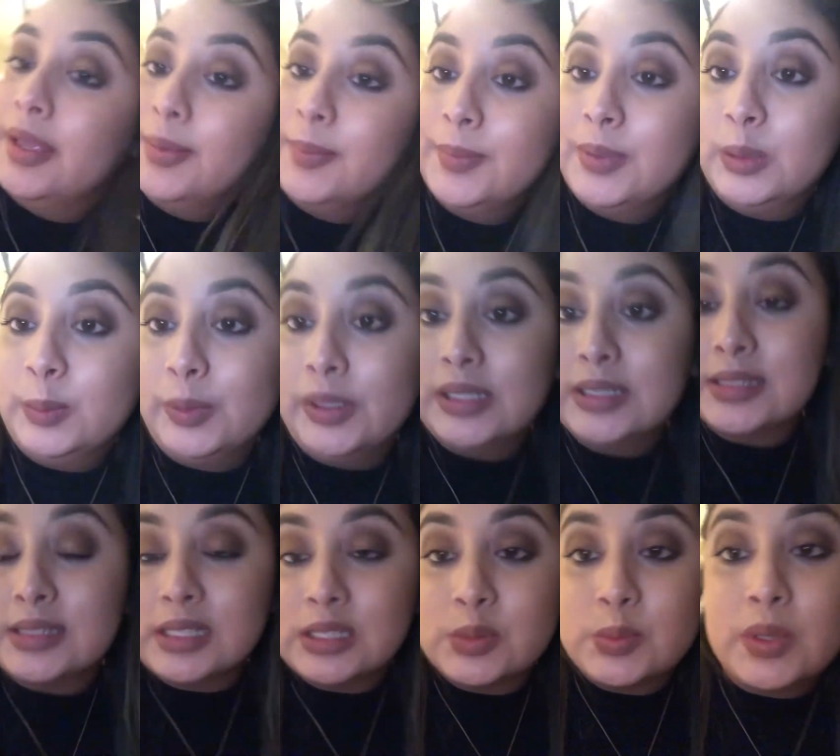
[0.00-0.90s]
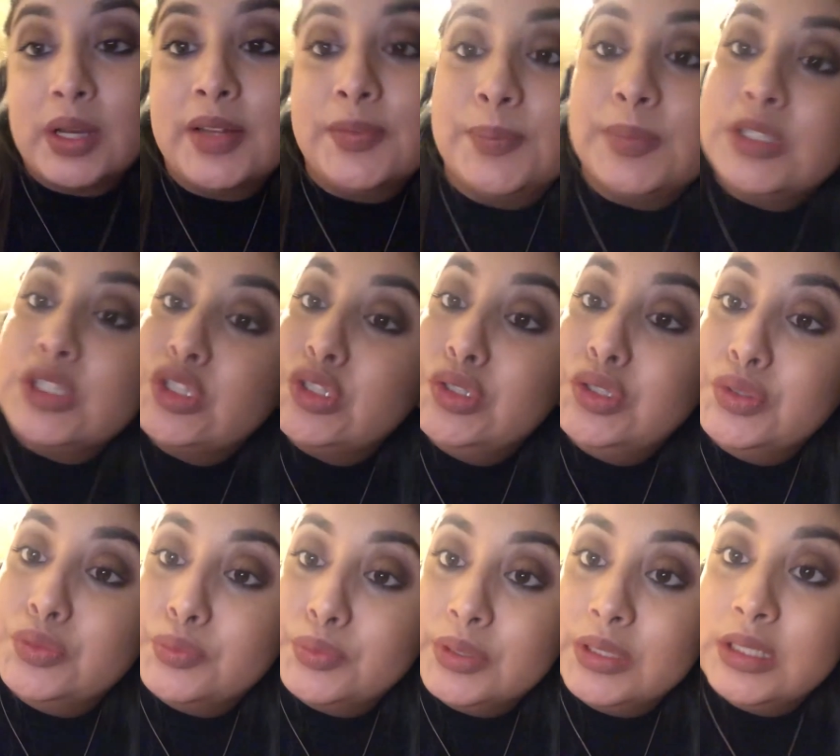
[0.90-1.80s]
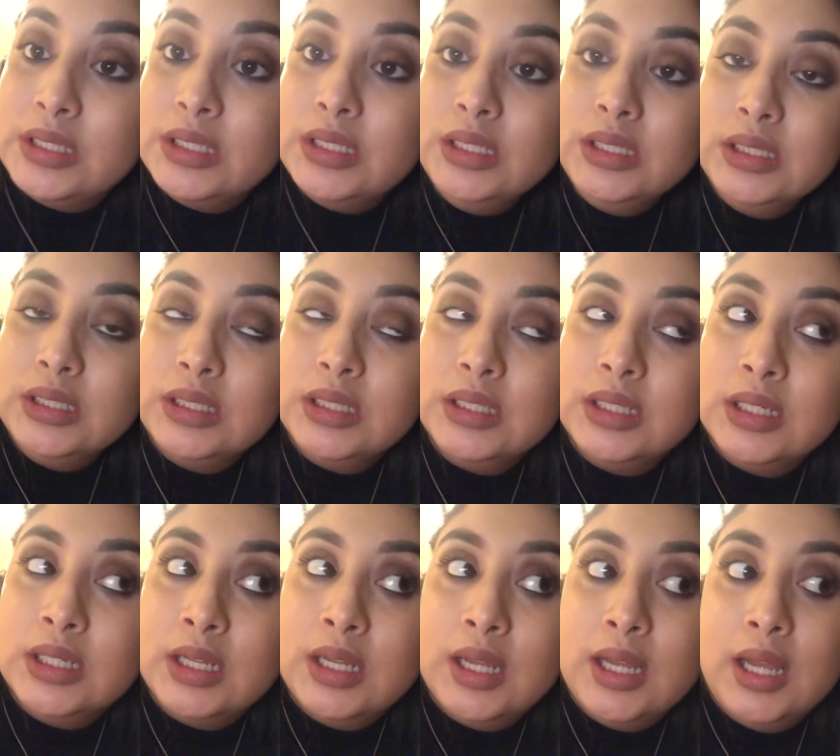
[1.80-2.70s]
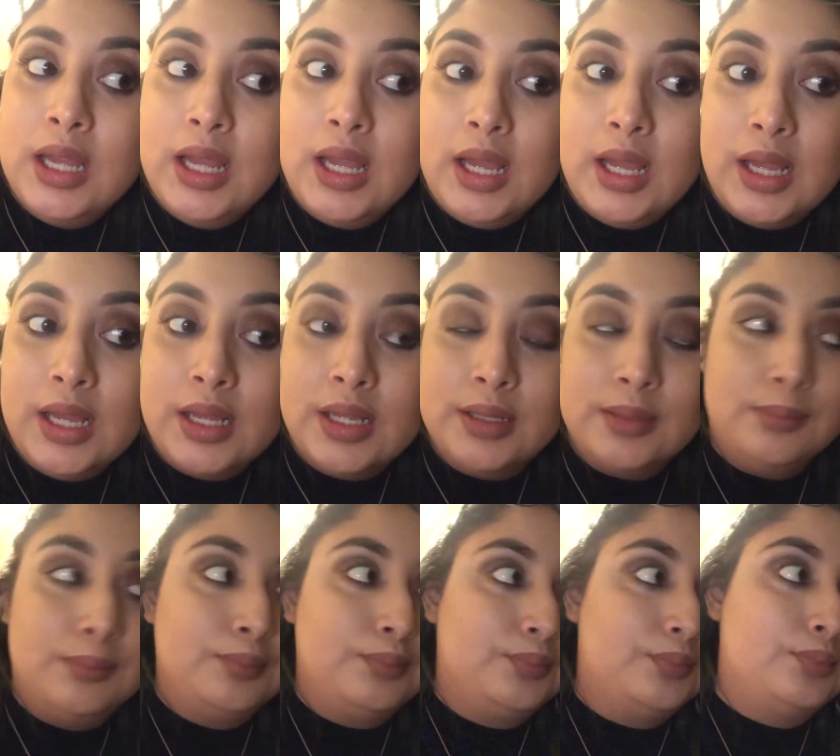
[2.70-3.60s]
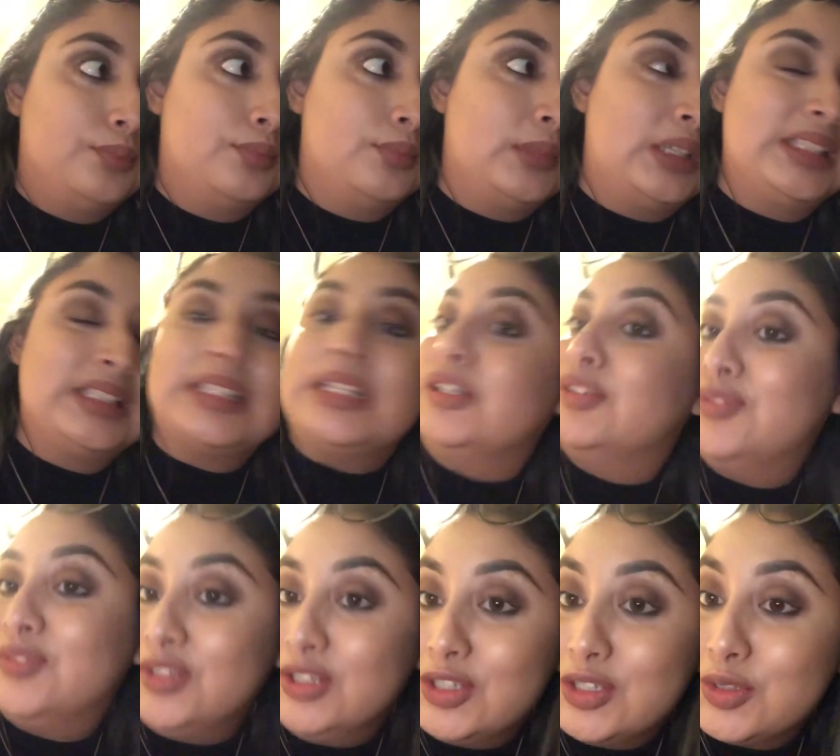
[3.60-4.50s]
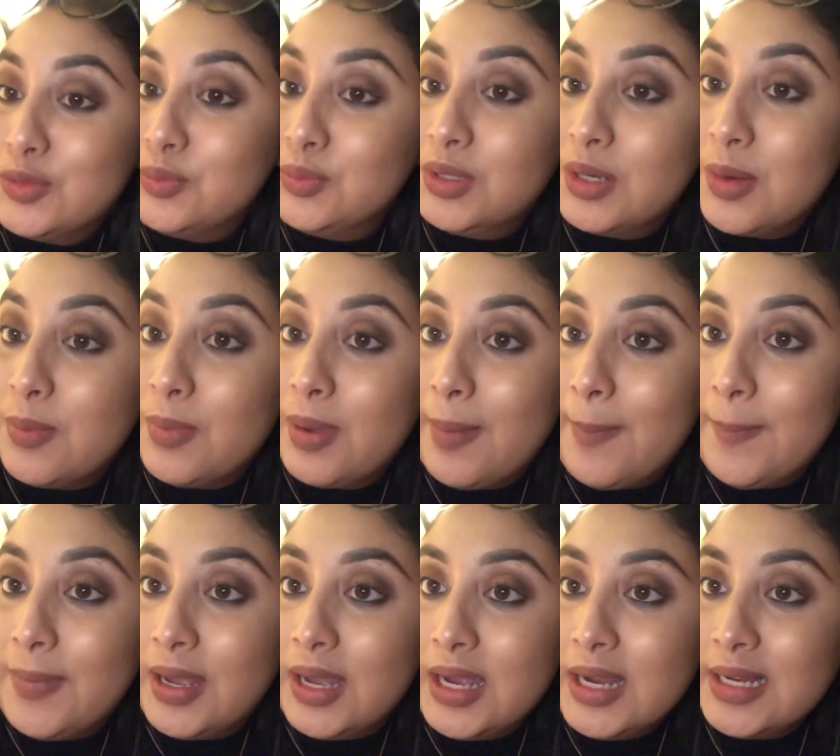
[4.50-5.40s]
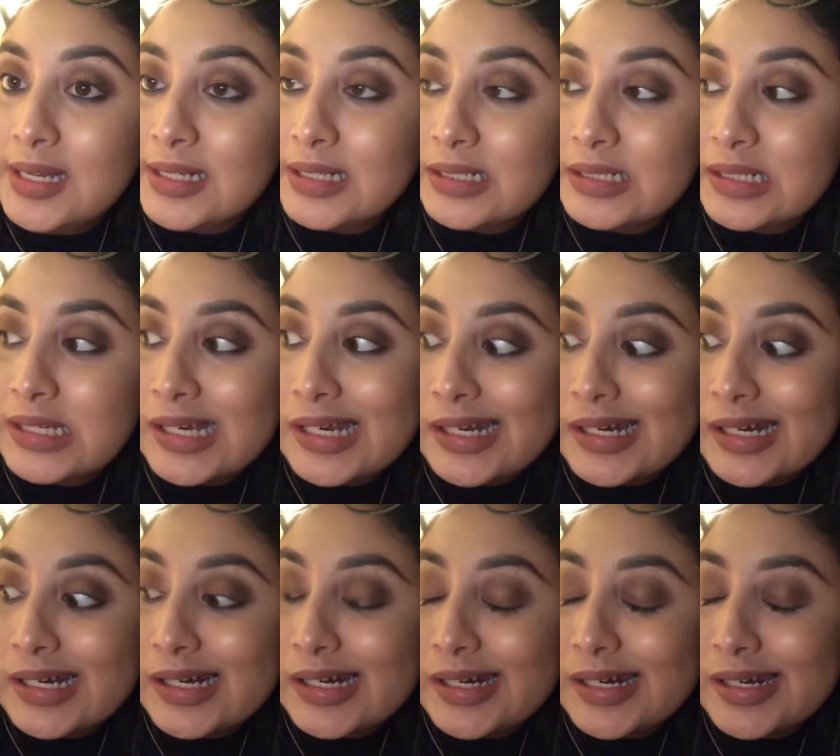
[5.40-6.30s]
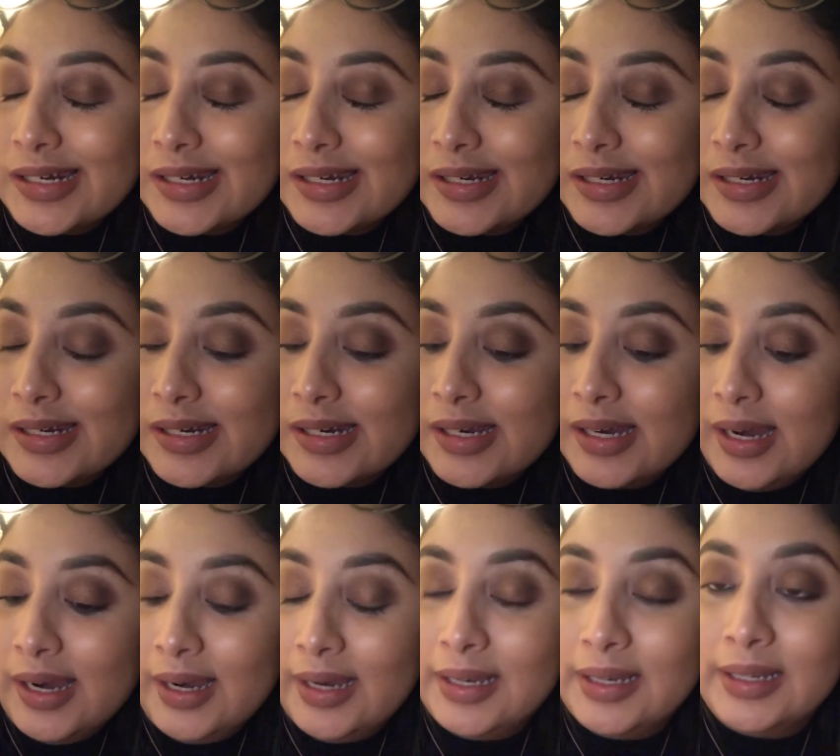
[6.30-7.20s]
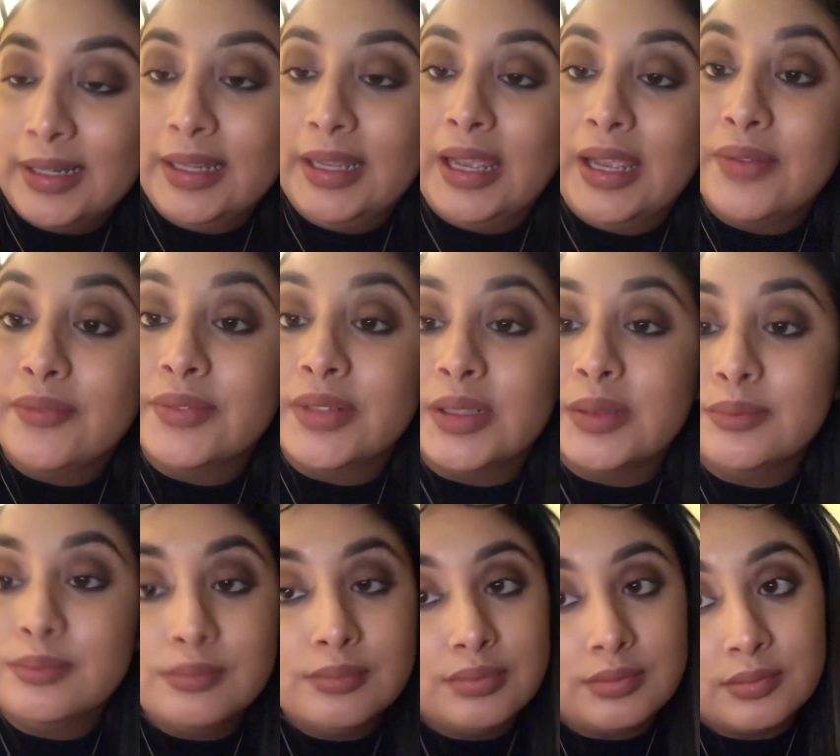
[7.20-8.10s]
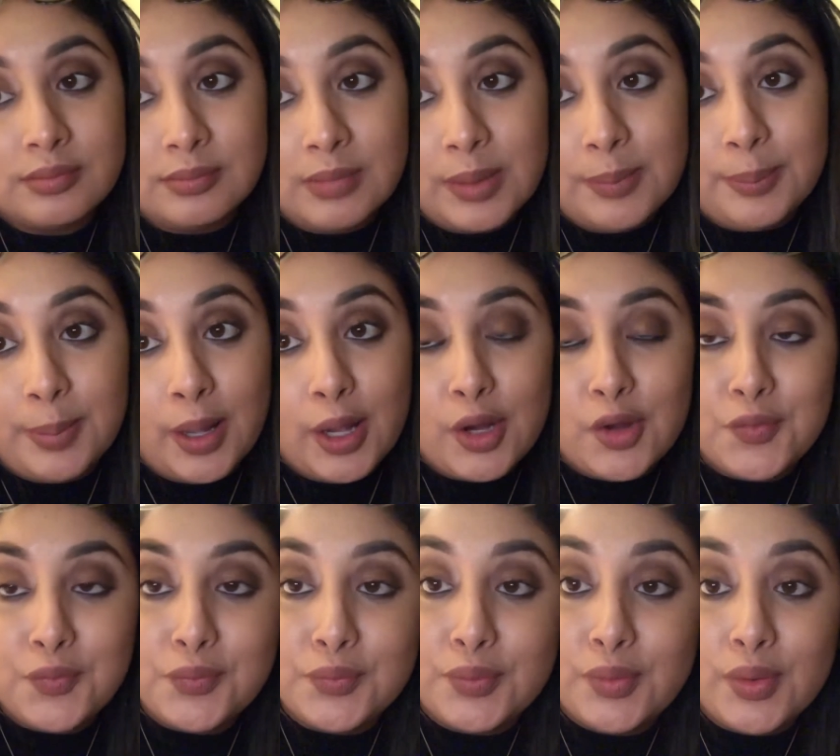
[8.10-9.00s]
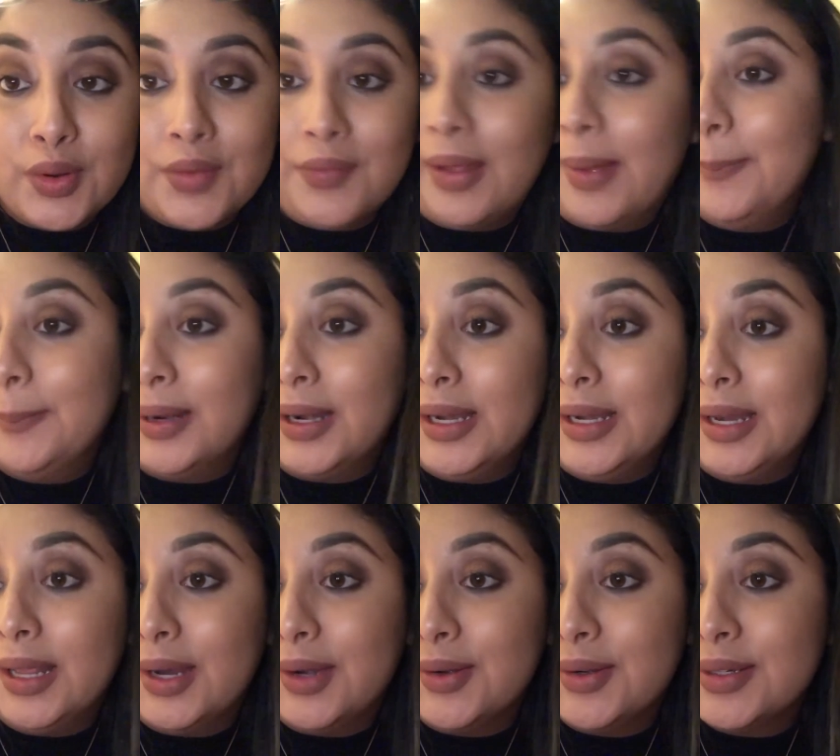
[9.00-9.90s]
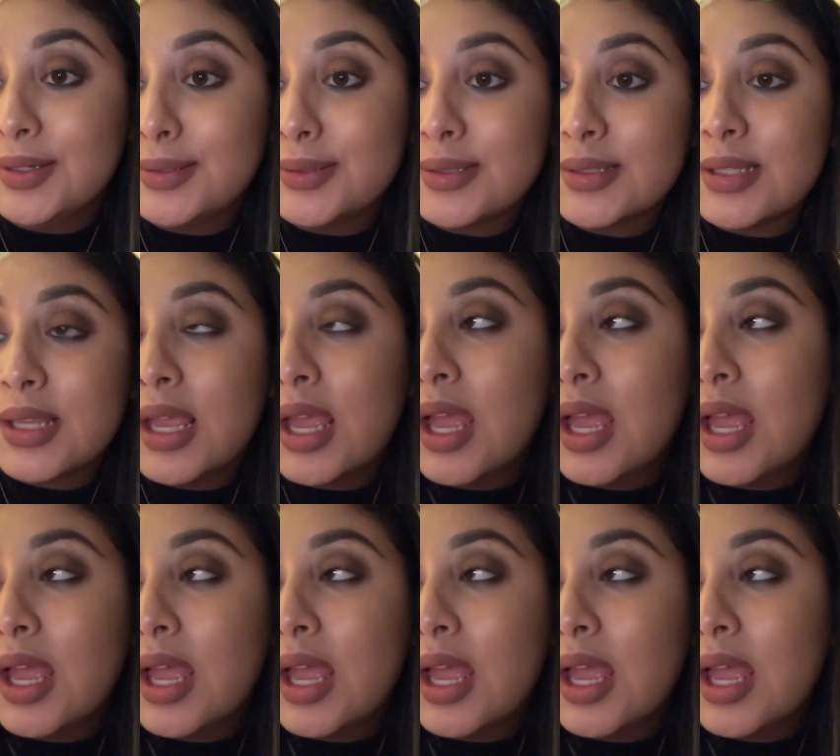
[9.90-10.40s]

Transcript: But anyways, that's what I've been doing. Um, instead of finish reading my book, I gave up my book for Vampire Diaries.